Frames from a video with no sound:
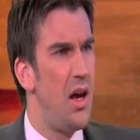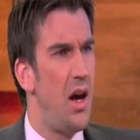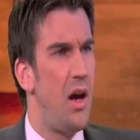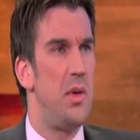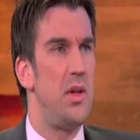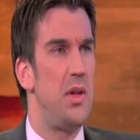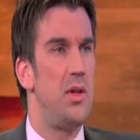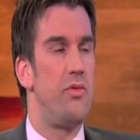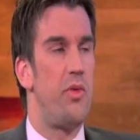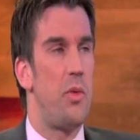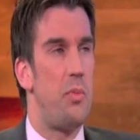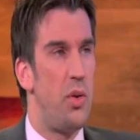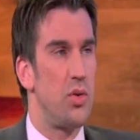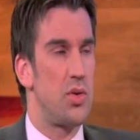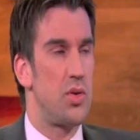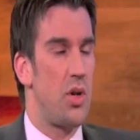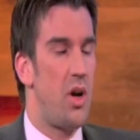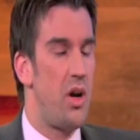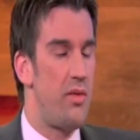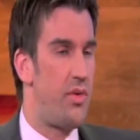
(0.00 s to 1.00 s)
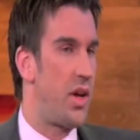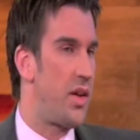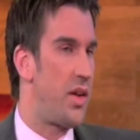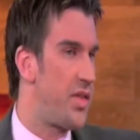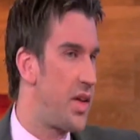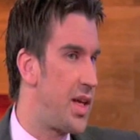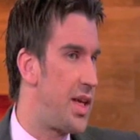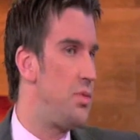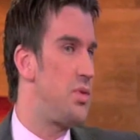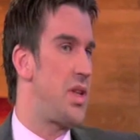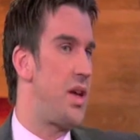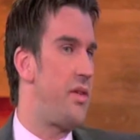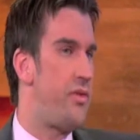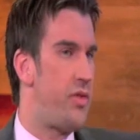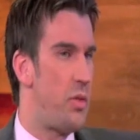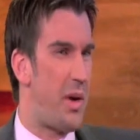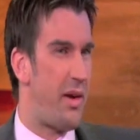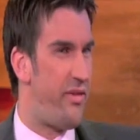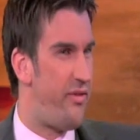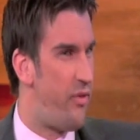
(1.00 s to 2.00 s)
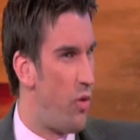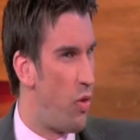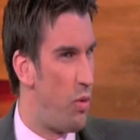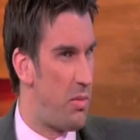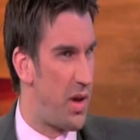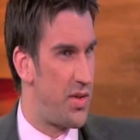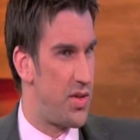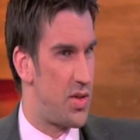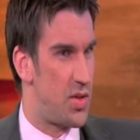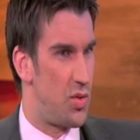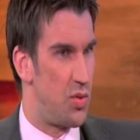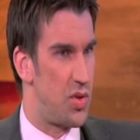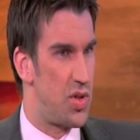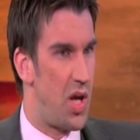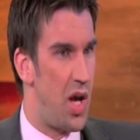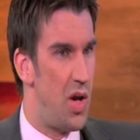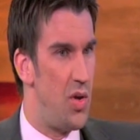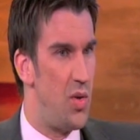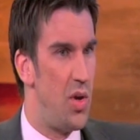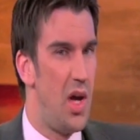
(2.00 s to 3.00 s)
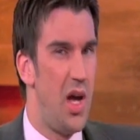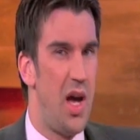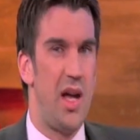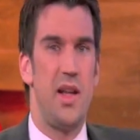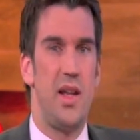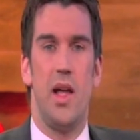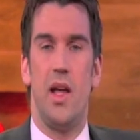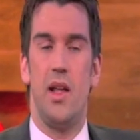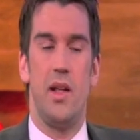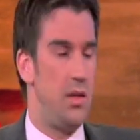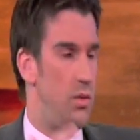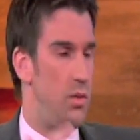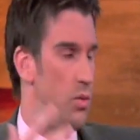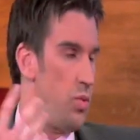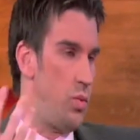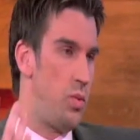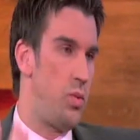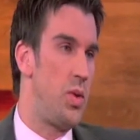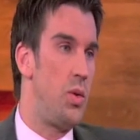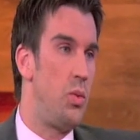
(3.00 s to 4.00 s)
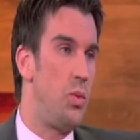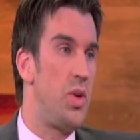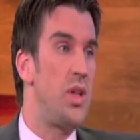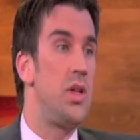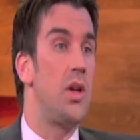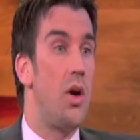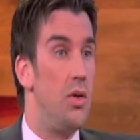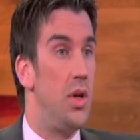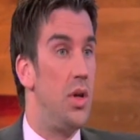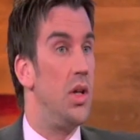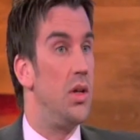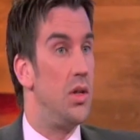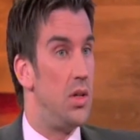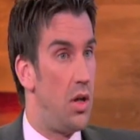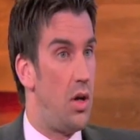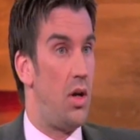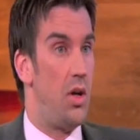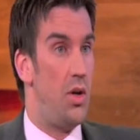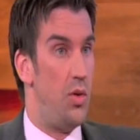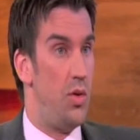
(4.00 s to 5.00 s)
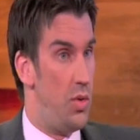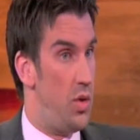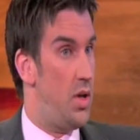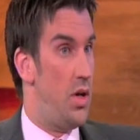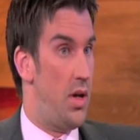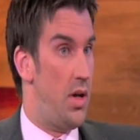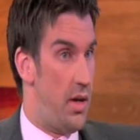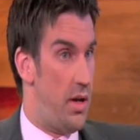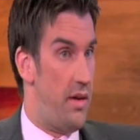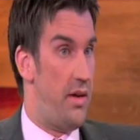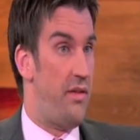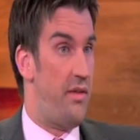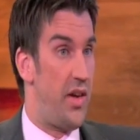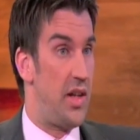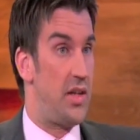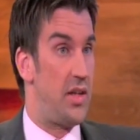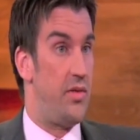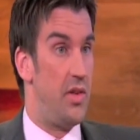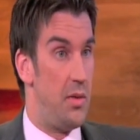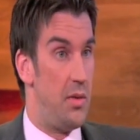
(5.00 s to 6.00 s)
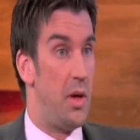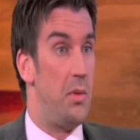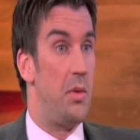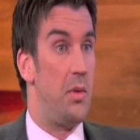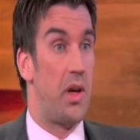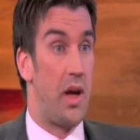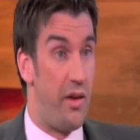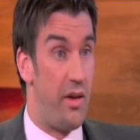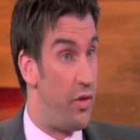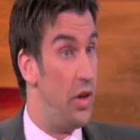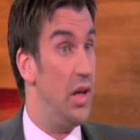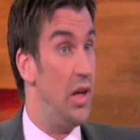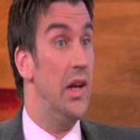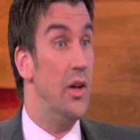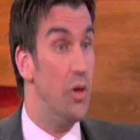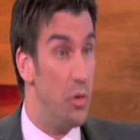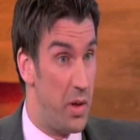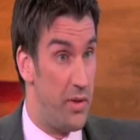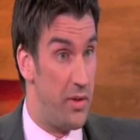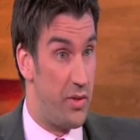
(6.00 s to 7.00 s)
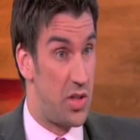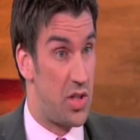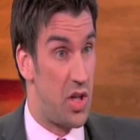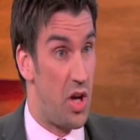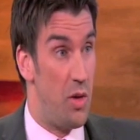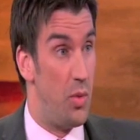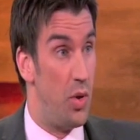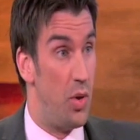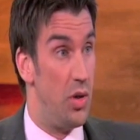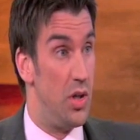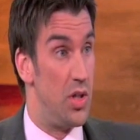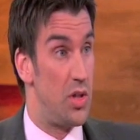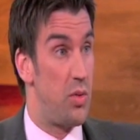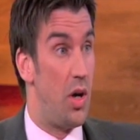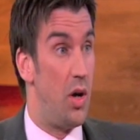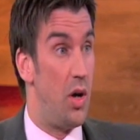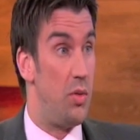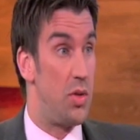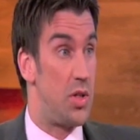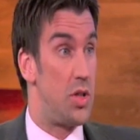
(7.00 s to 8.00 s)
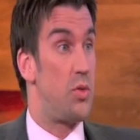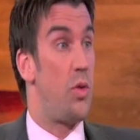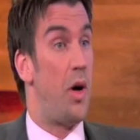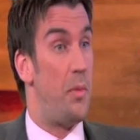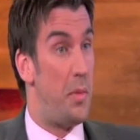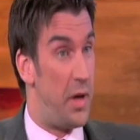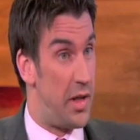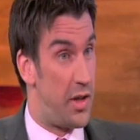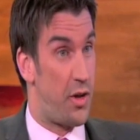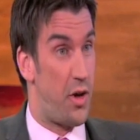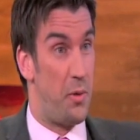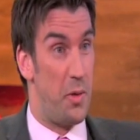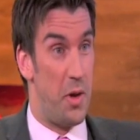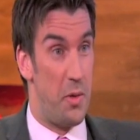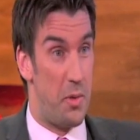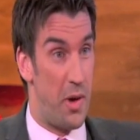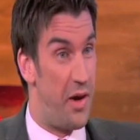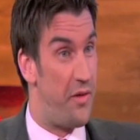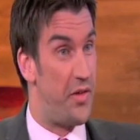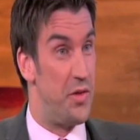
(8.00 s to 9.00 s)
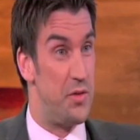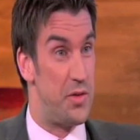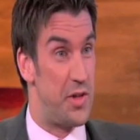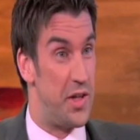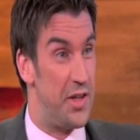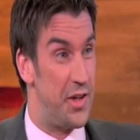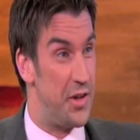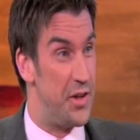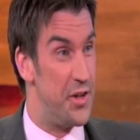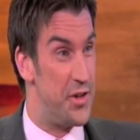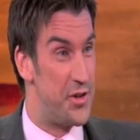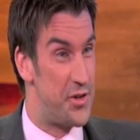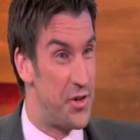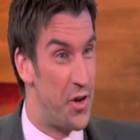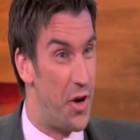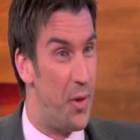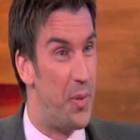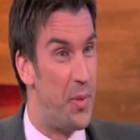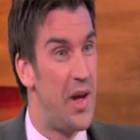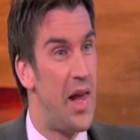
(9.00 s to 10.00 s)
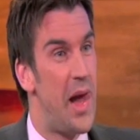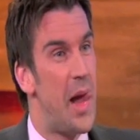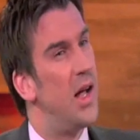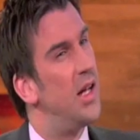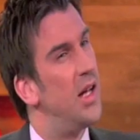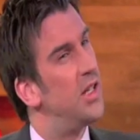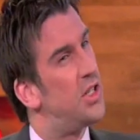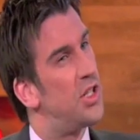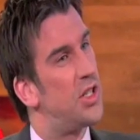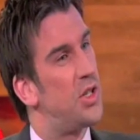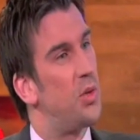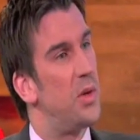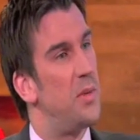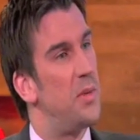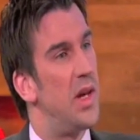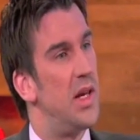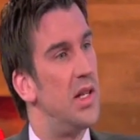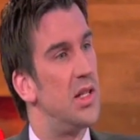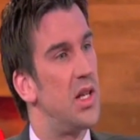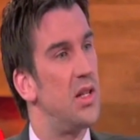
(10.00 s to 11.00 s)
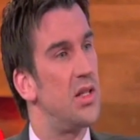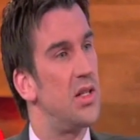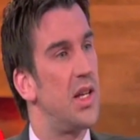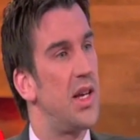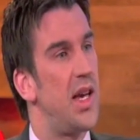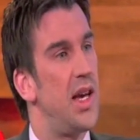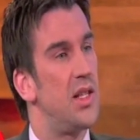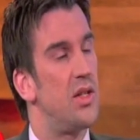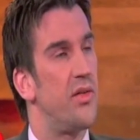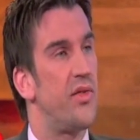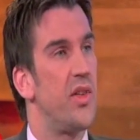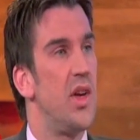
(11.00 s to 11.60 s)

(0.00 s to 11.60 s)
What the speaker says: I mean, the reports that I've read, I think he was there for about 4 months or so. Right. And we know that Yahoo, effectively at the moment, are going through a little bit of a turmoil as well, which is why I made the comment about if he was any good at his job. Do you see what I mean? So it's a case of.